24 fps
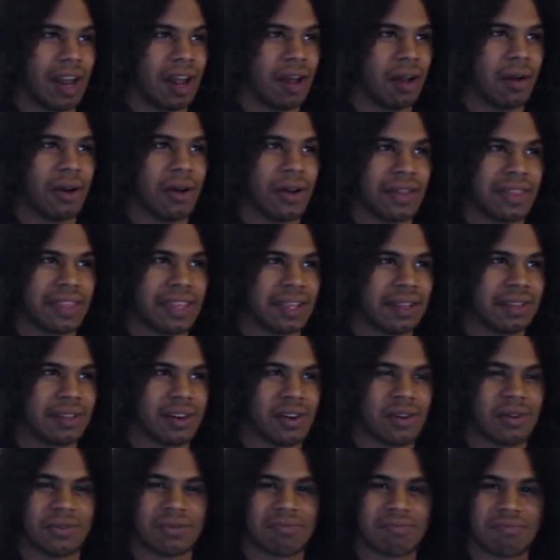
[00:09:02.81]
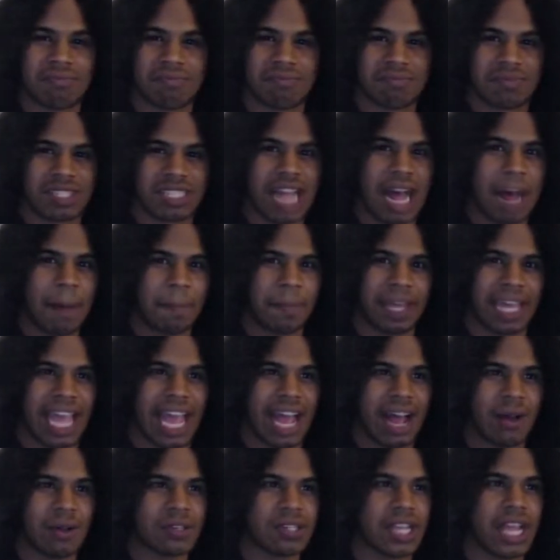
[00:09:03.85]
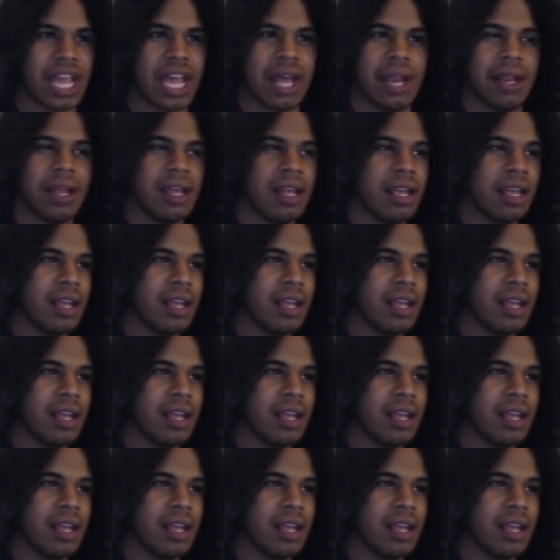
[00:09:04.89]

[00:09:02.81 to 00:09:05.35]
I don't know. I think to go stop the cows again.